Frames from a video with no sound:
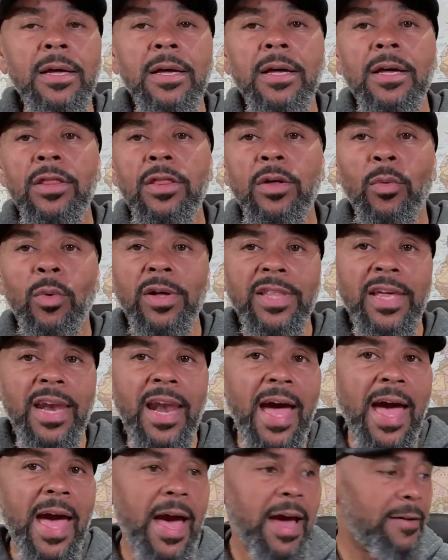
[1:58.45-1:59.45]
the one that I
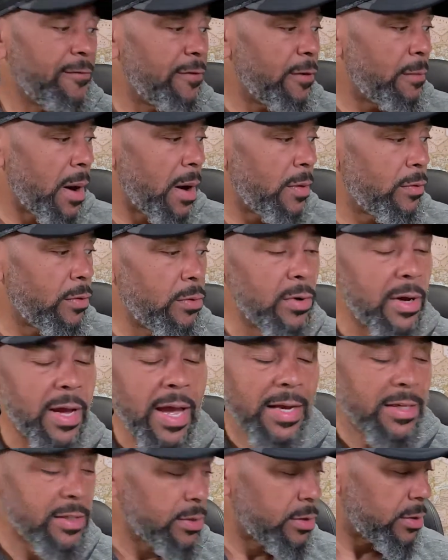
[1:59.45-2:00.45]
had for my
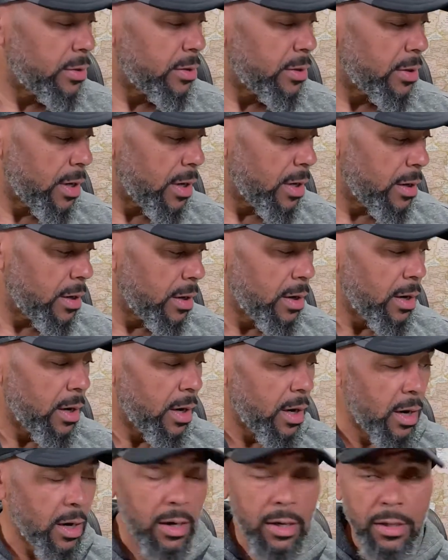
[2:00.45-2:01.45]
Rodecaster,
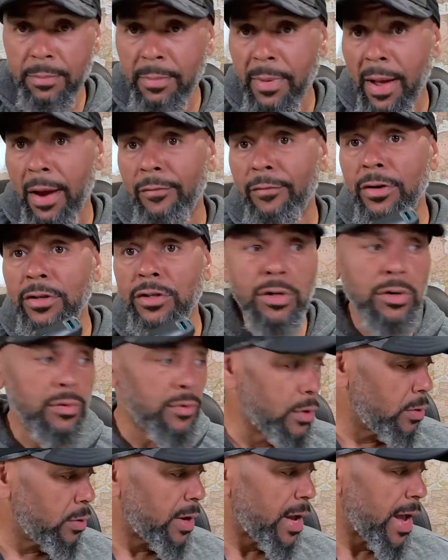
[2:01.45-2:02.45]
my original
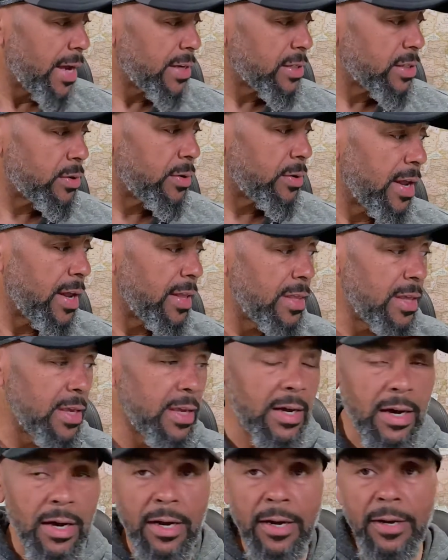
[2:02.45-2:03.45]
Rodecaster, the
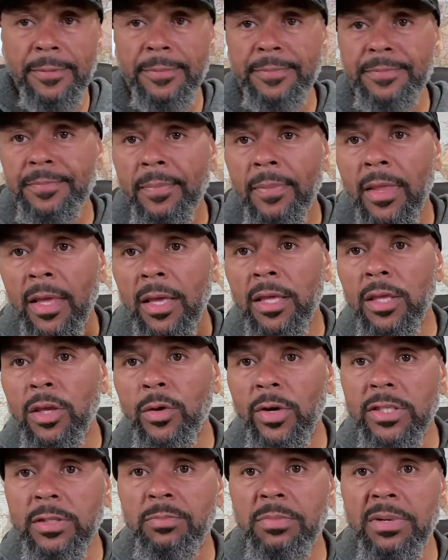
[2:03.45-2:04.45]

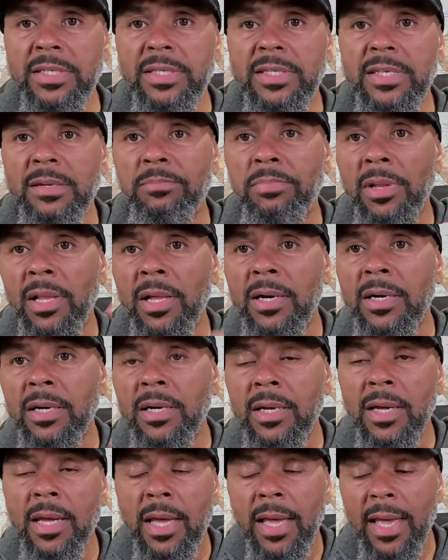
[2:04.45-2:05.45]
USB-C plug,
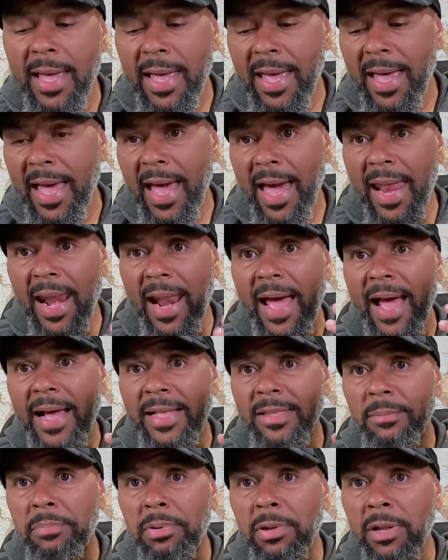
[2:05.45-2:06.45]
and I had to
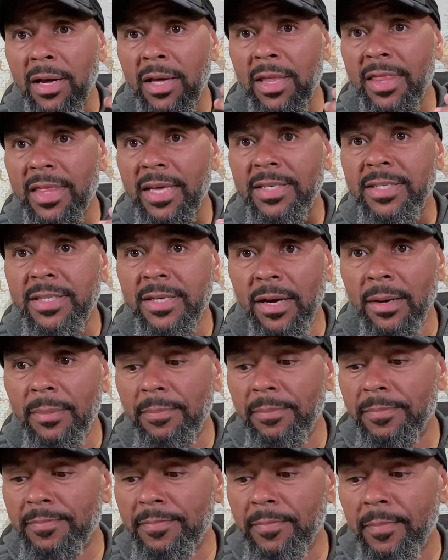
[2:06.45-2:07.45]
plug this up
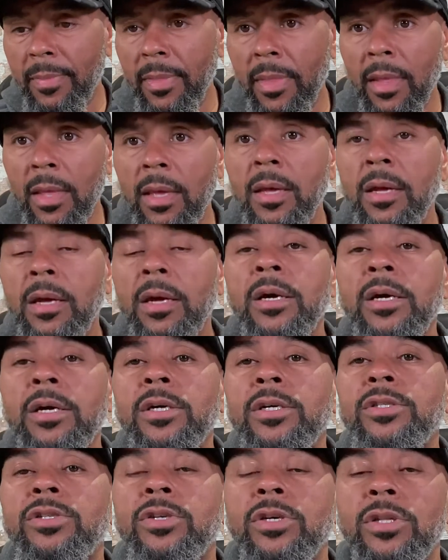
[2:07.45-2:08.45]

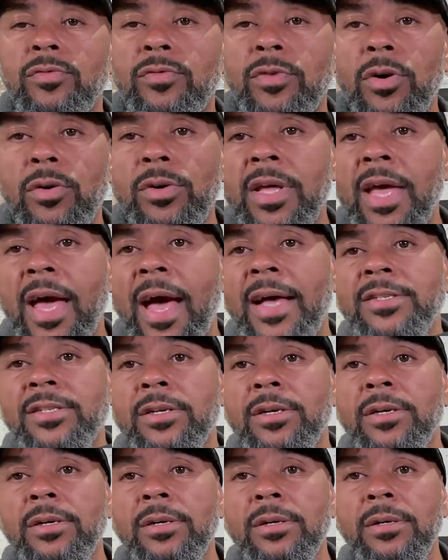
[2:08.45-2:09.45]
to the
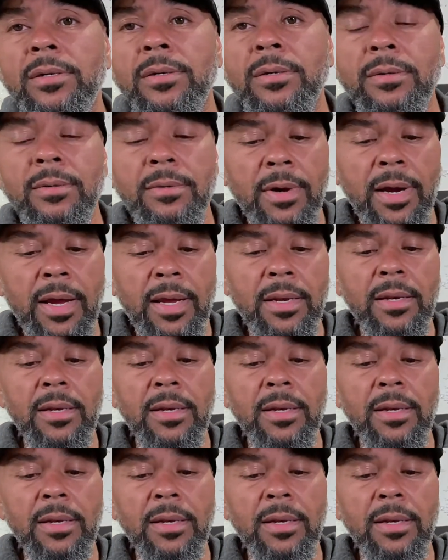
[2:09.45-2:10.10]
Rodecaster, right?